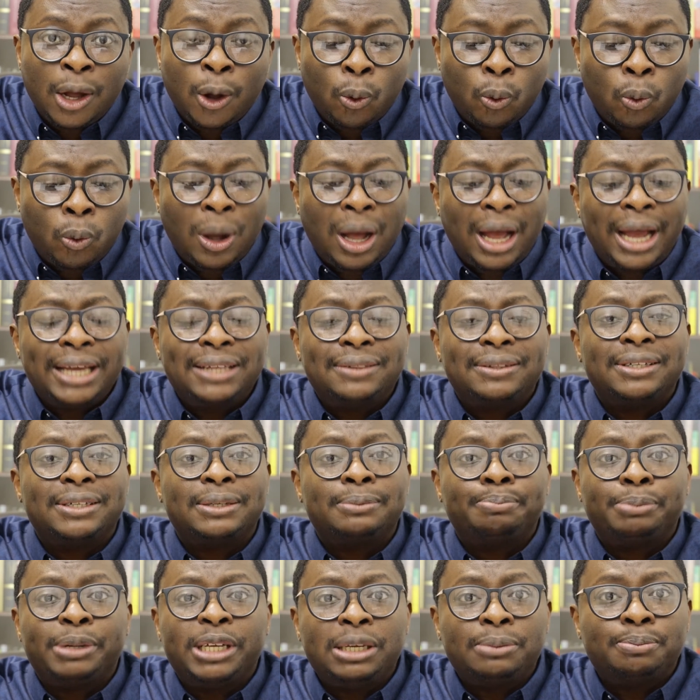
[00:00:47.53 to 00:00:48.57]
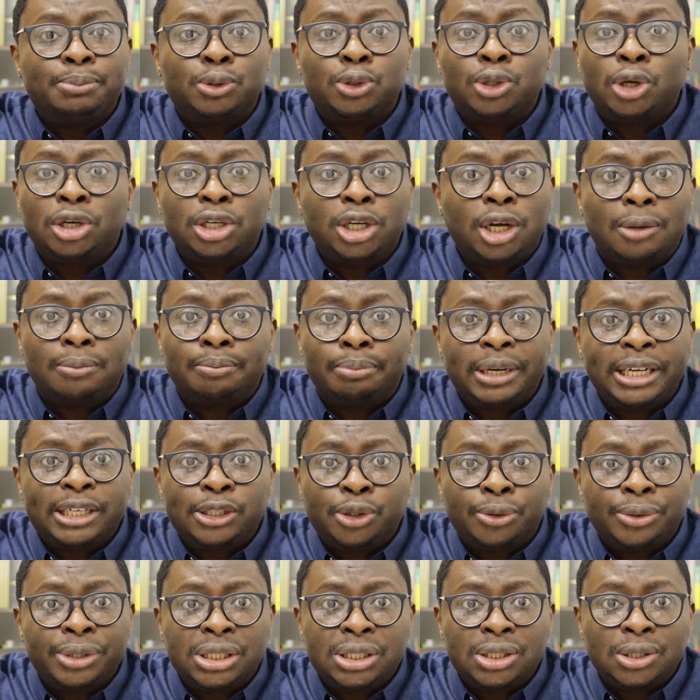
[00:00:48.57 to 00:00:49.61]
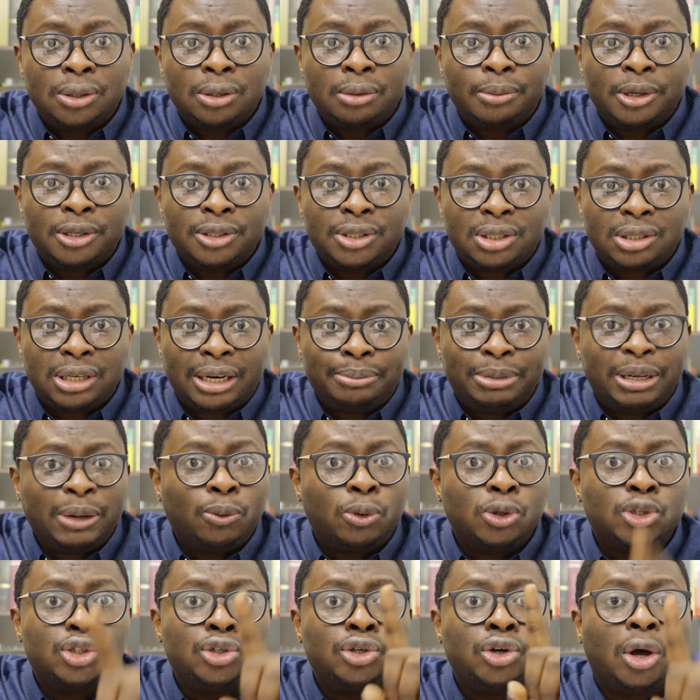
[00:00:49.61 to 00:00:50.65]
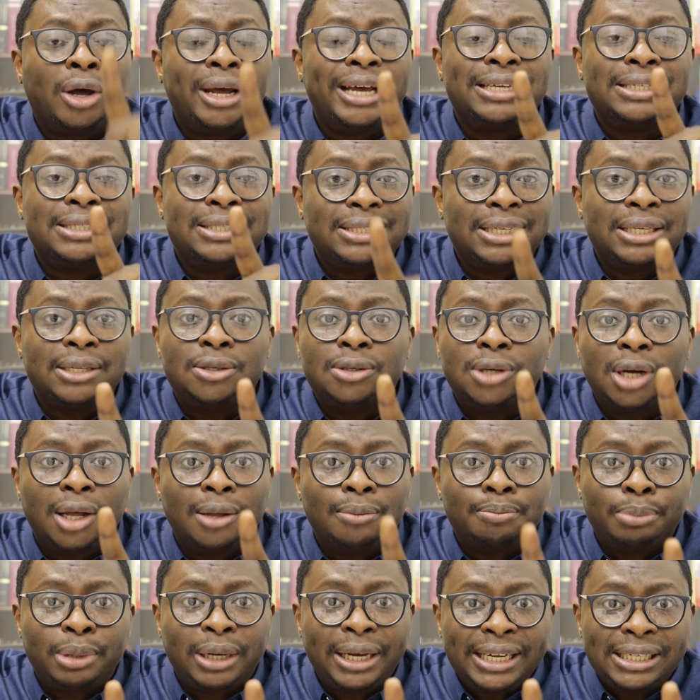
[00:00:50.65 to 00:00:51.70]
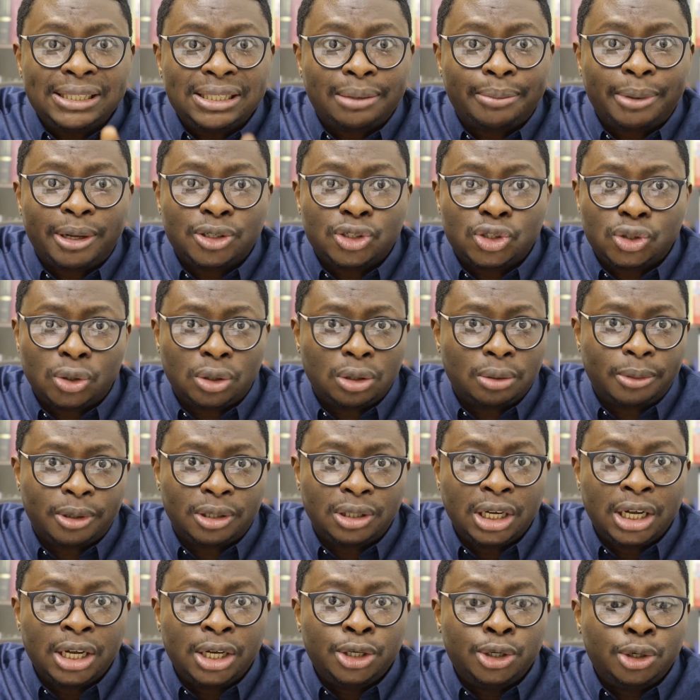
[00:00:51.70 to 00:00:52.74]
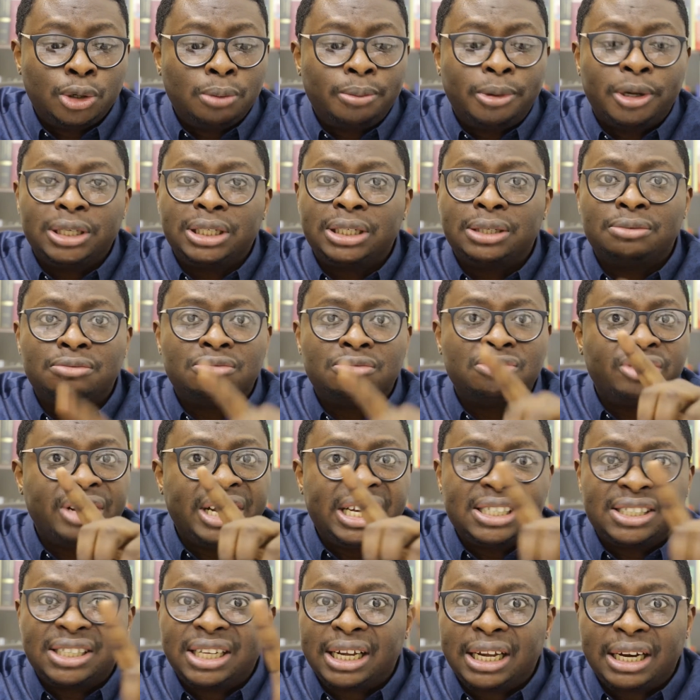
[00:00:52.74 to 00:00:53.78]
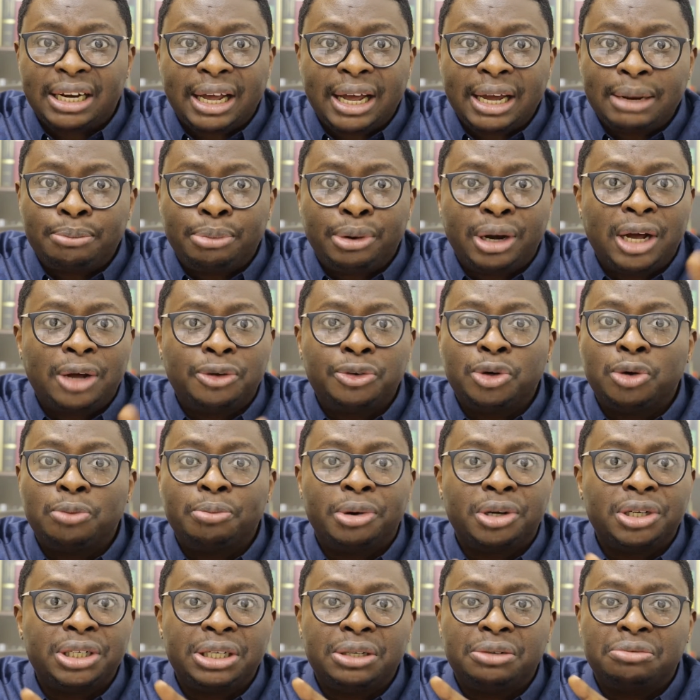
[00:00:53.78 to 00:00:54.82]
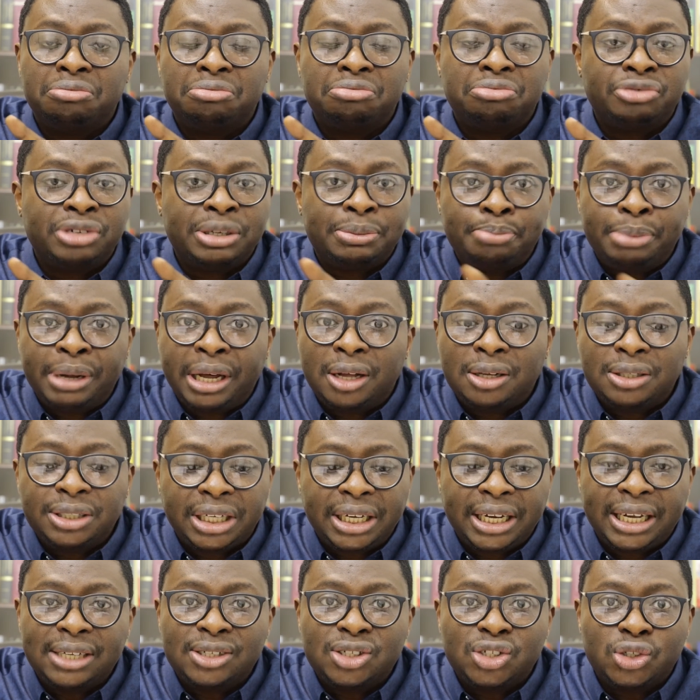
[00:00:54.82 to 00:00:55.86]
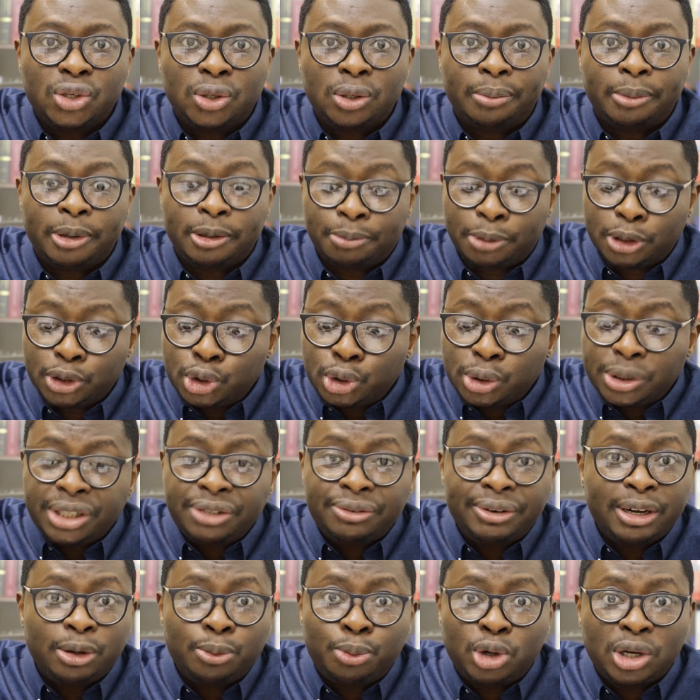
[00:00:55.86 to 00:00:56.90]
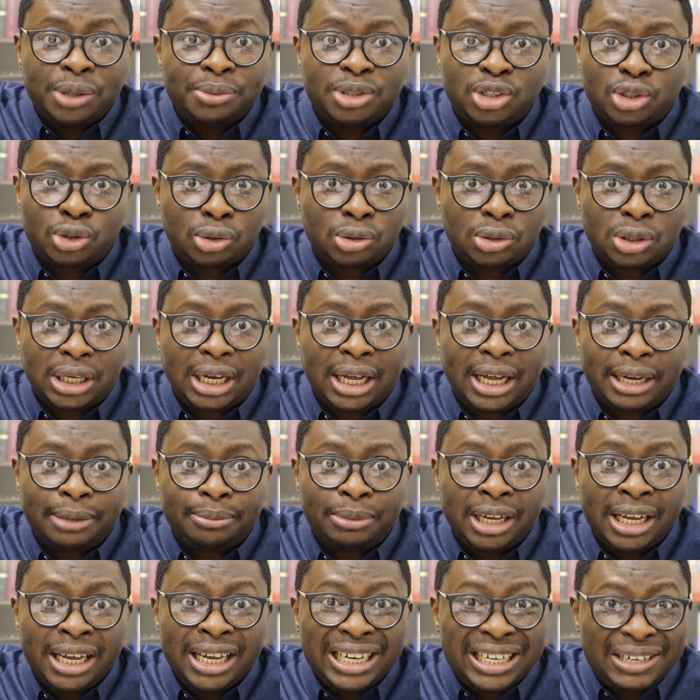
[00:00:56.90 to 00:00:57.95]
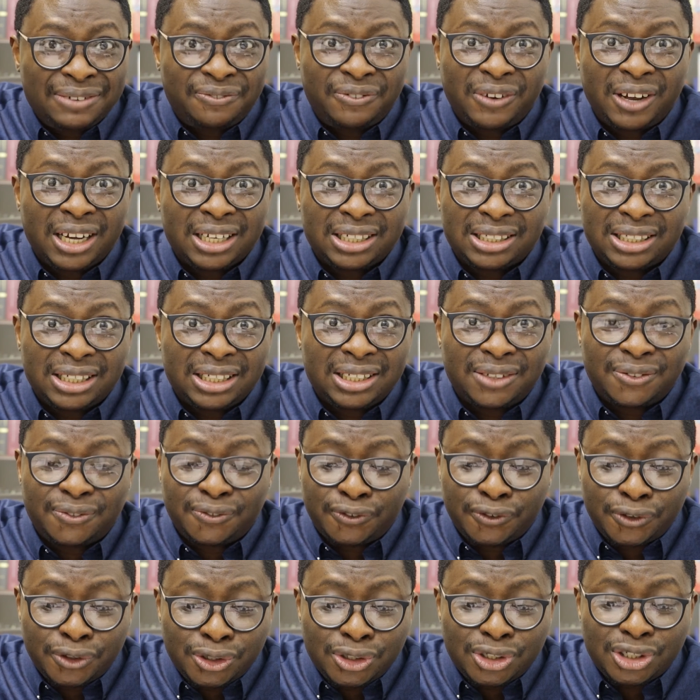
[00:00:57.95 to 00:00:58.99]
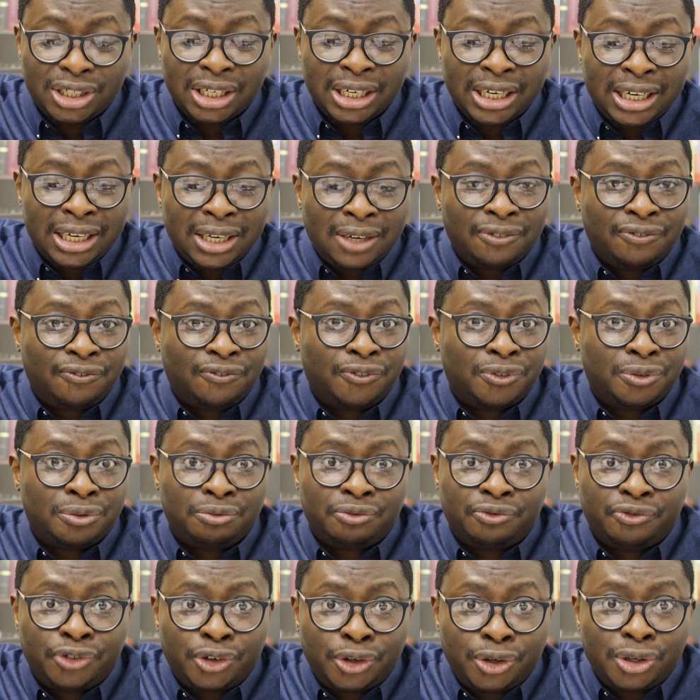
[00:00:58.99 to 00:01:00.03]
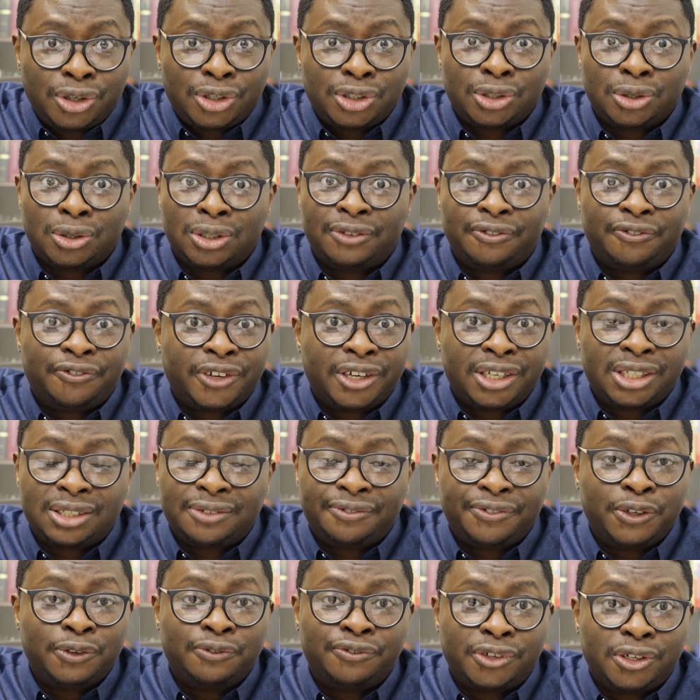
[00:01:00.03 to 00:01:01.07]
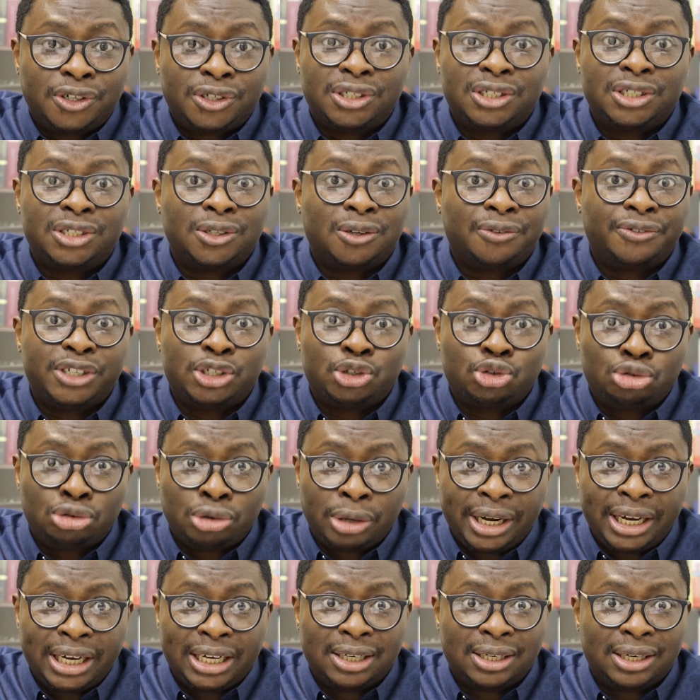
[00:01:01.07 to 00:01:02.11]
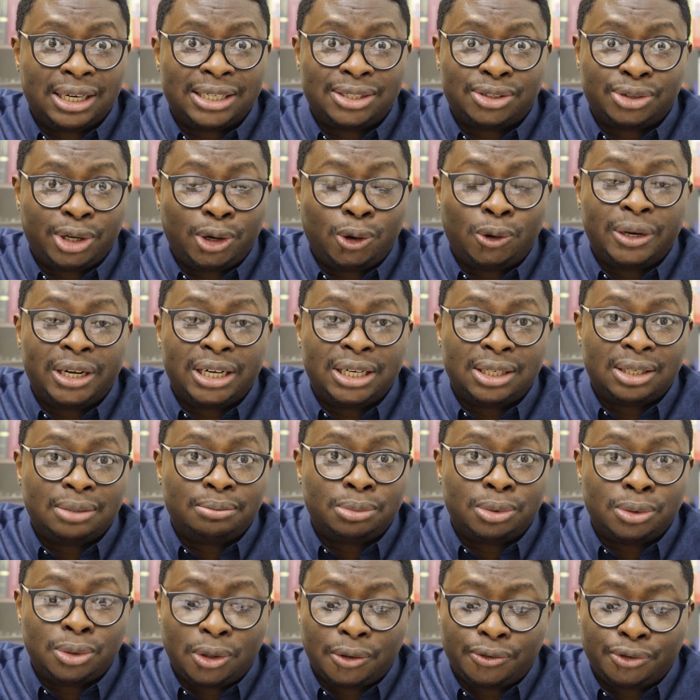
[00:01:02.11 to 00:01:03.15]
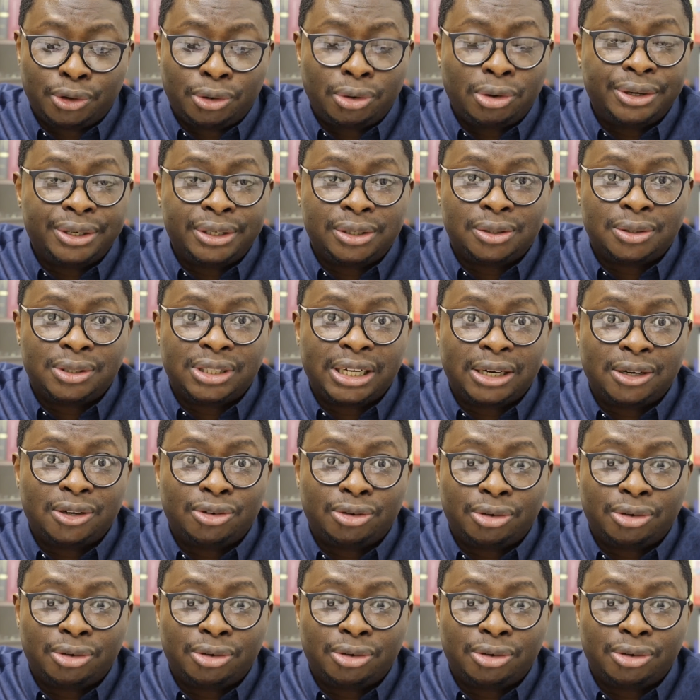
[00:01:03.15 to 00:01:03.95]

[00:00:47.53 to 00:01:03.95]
Why did the people not complain during Solomon's time? There was not a single complaint about Solomon. Nobody raised an eyebrow. Nobody rebelled against Solomon. But during Rehoboam's time, in fact, in the first verse or the first few verses of his reign, as recorded in the book of Chronicles, Second